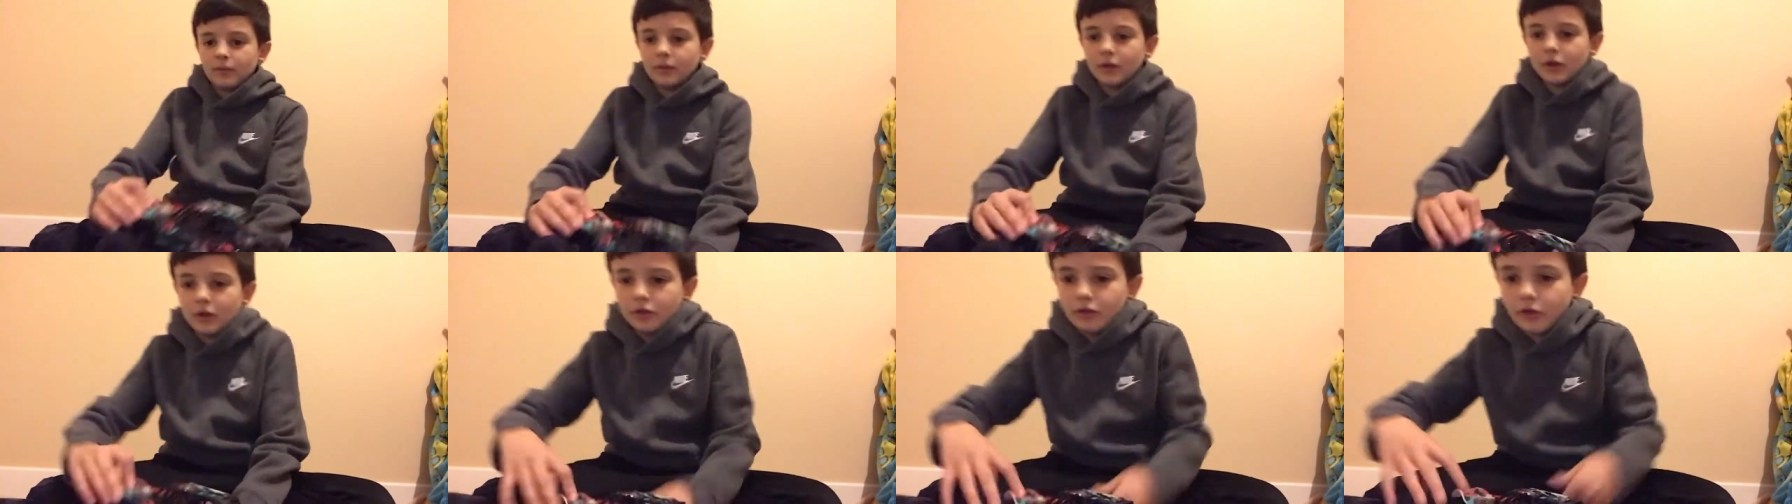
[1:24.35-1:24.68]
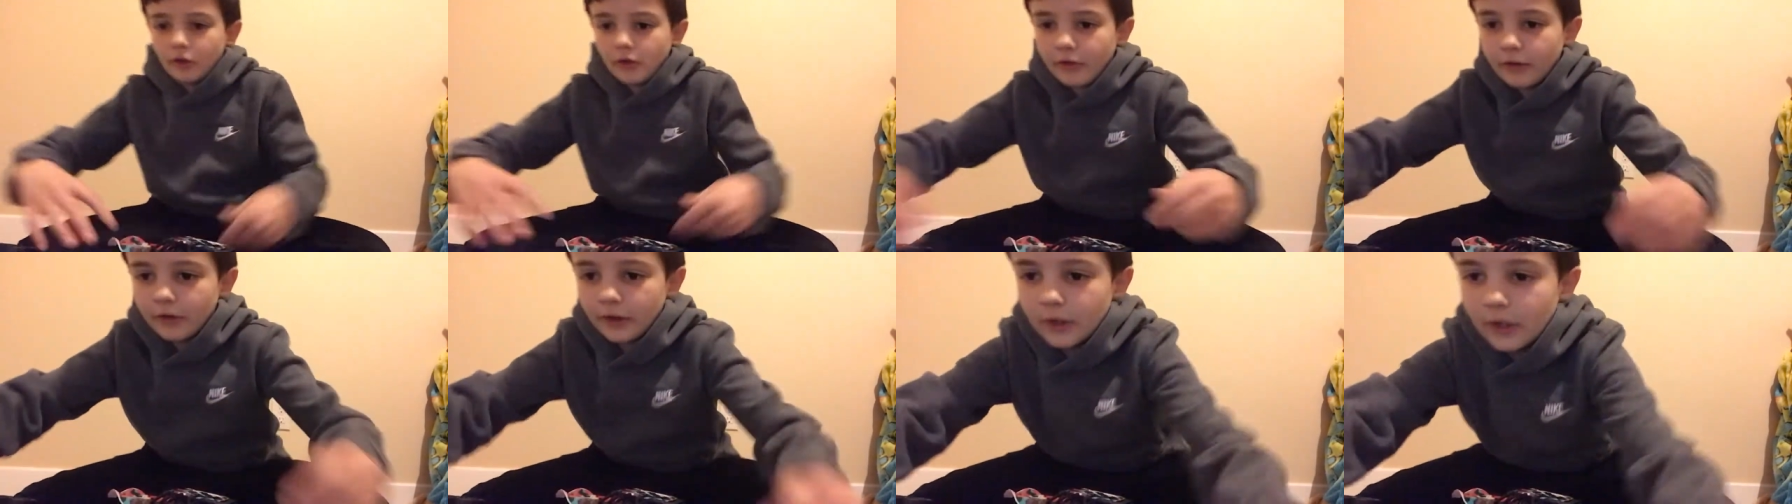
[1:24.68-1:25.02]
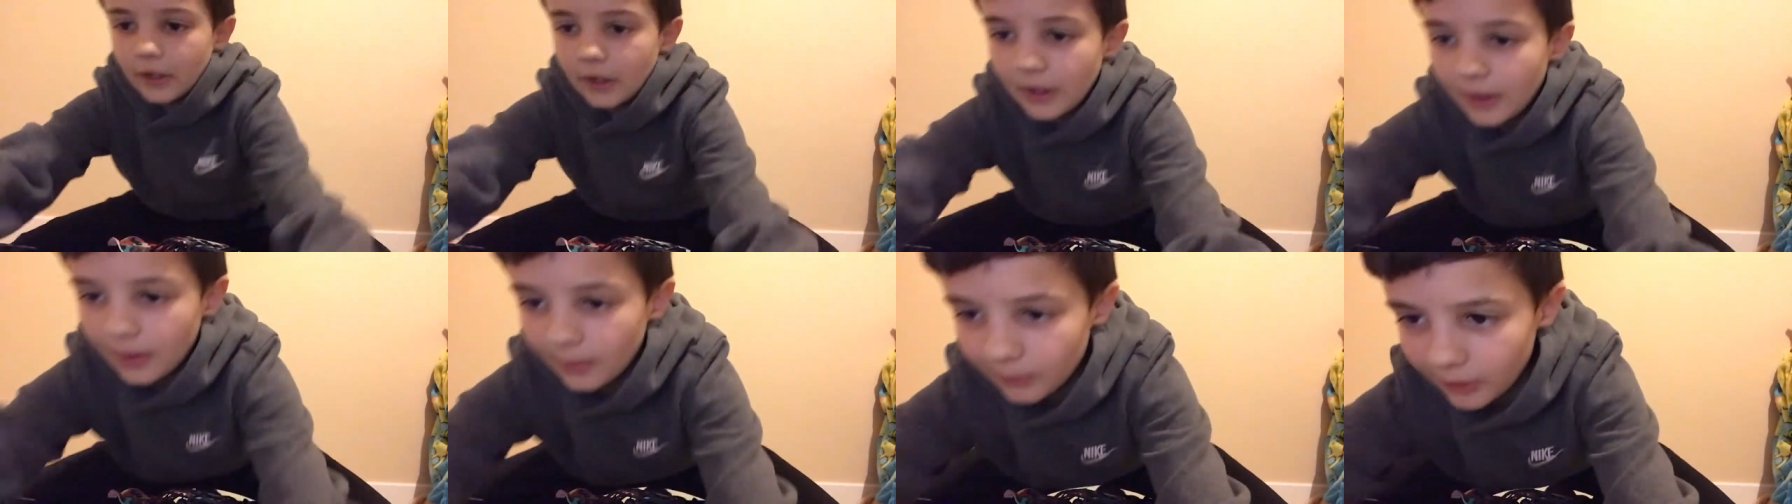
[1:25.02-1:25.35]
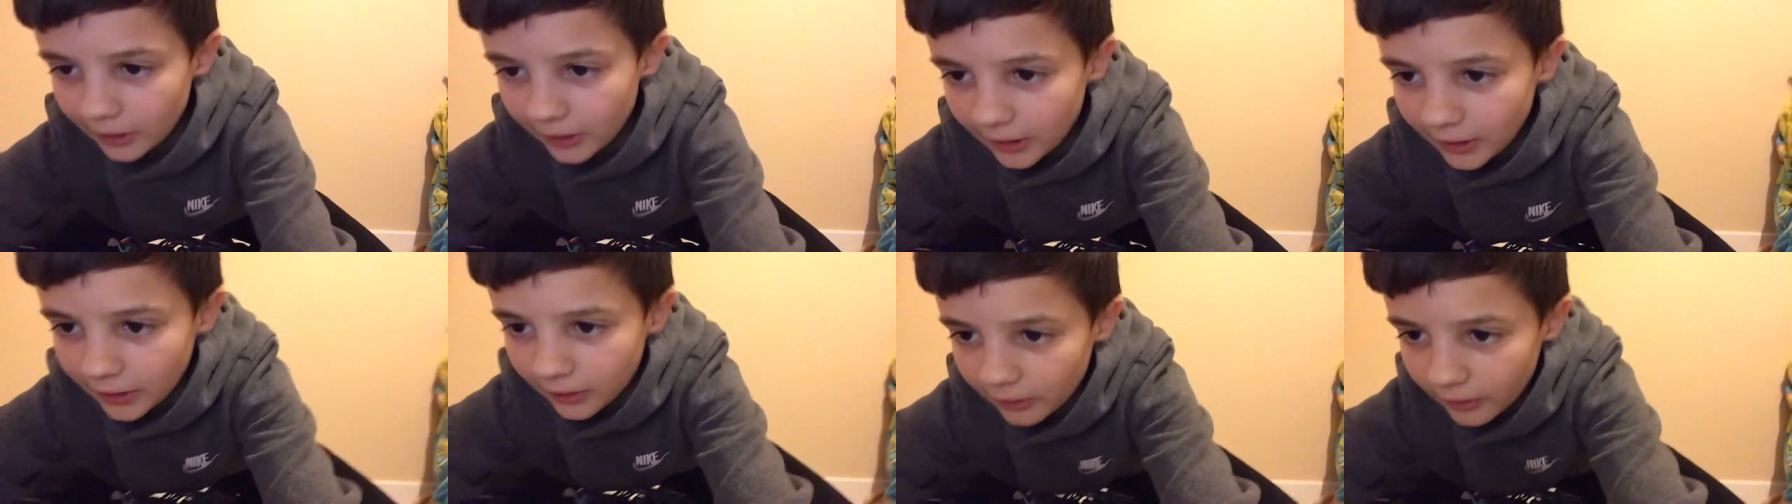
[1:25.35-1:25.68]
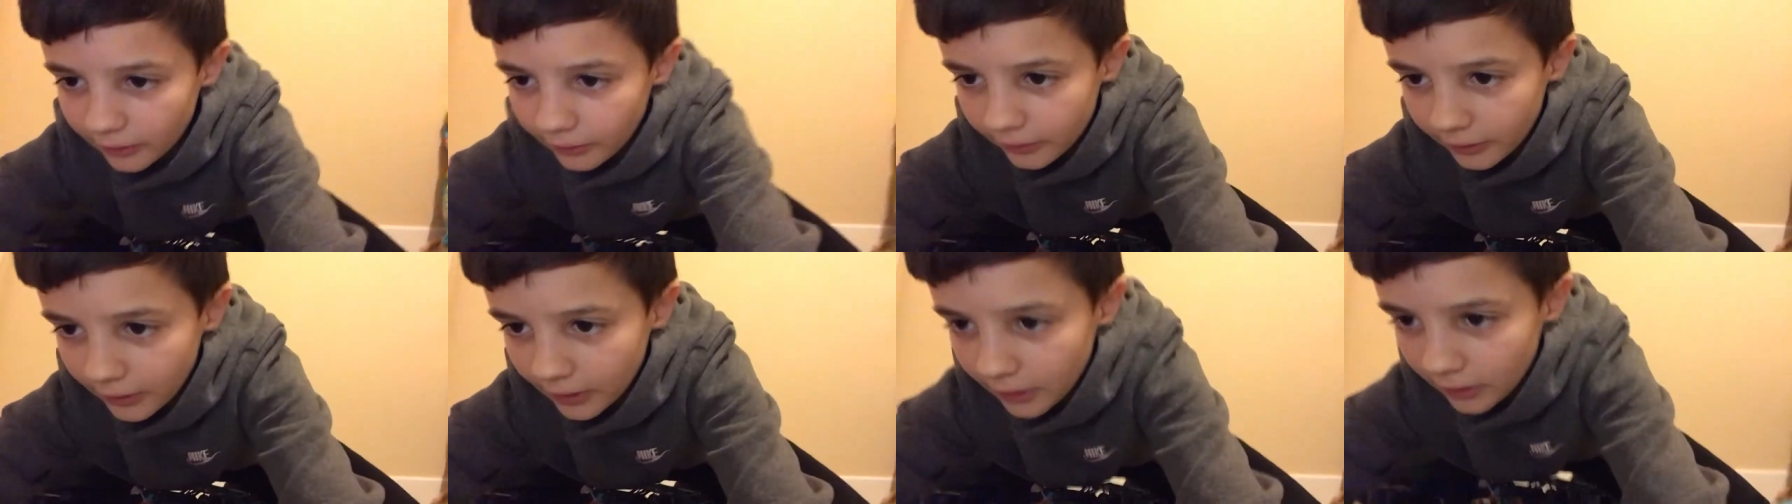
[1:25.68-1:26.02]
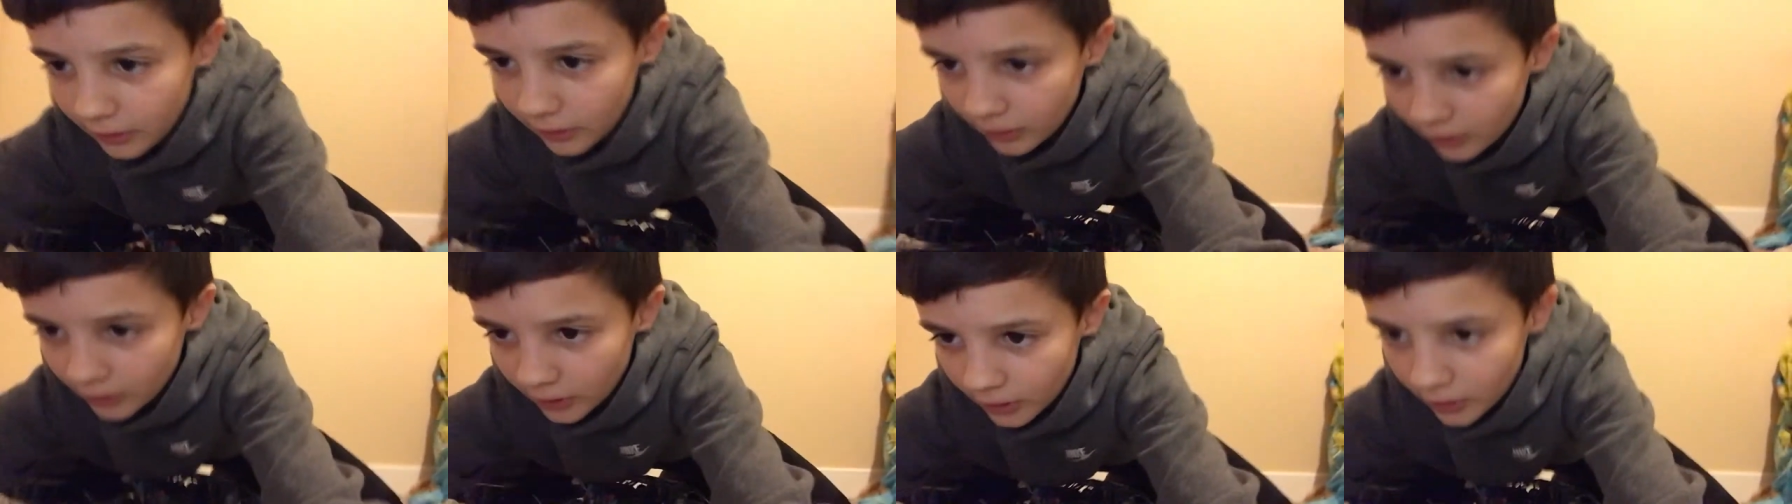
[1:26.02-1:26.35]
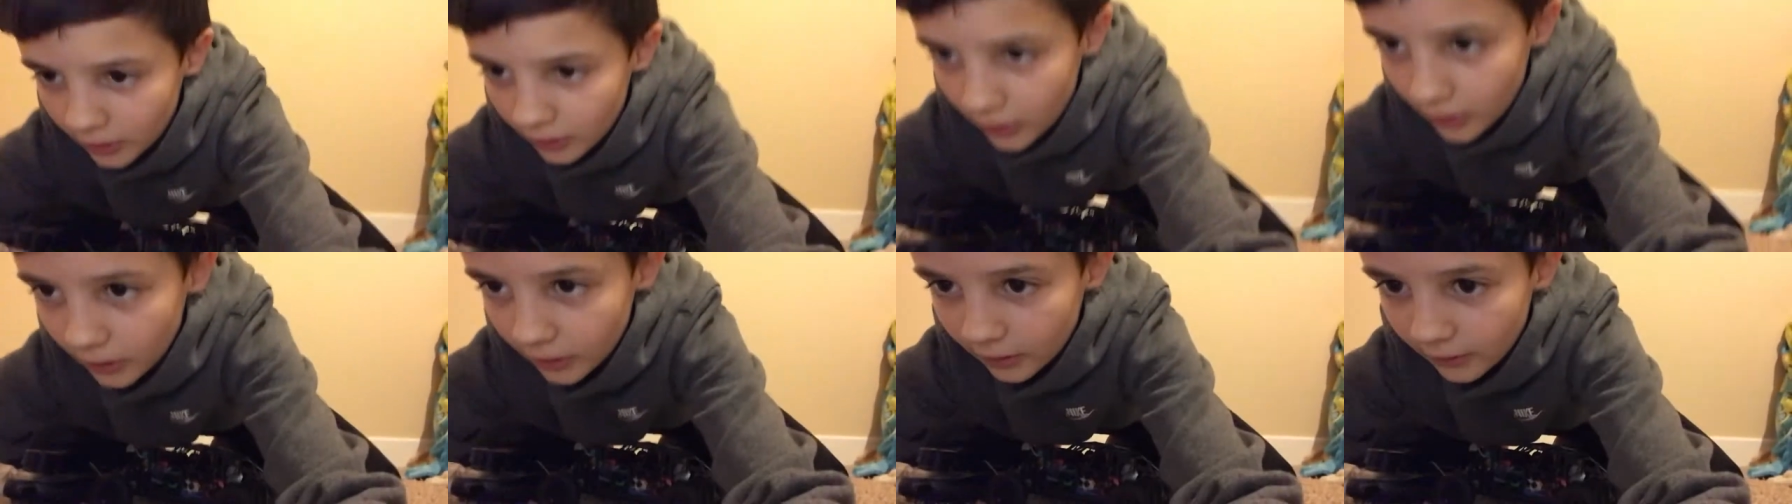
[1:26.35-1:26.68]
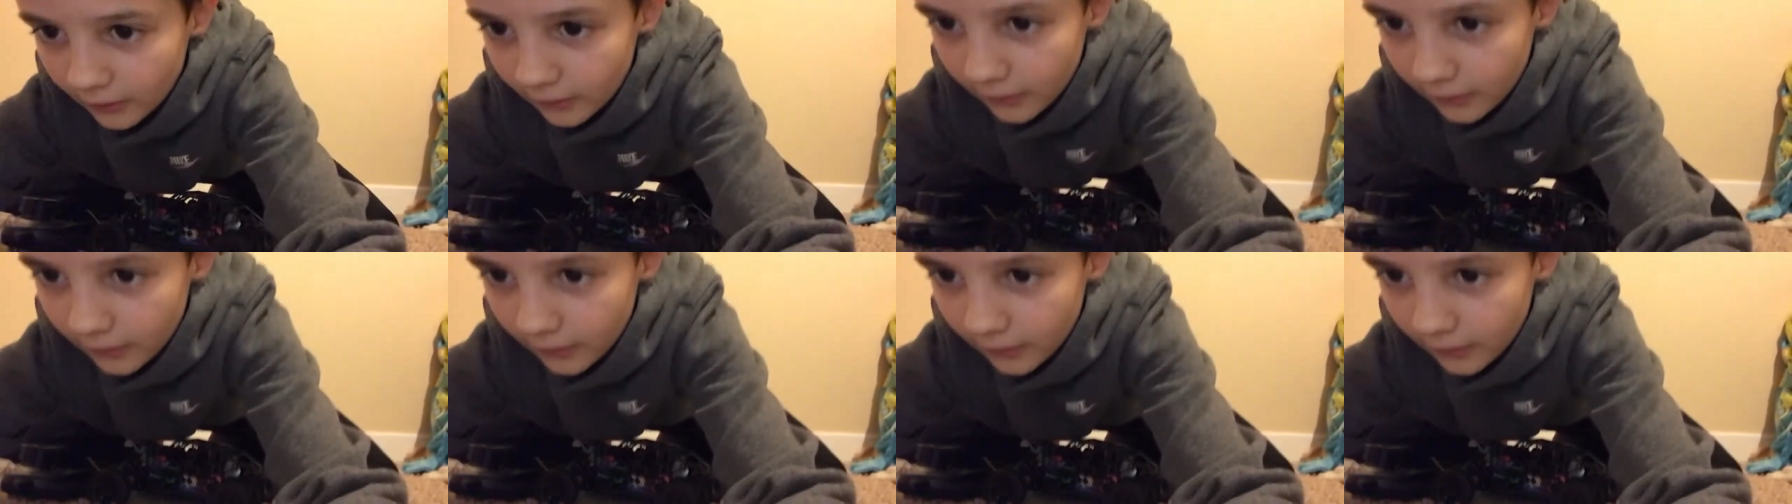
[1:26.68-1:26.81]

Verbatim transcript: i adjust the camera angle so you can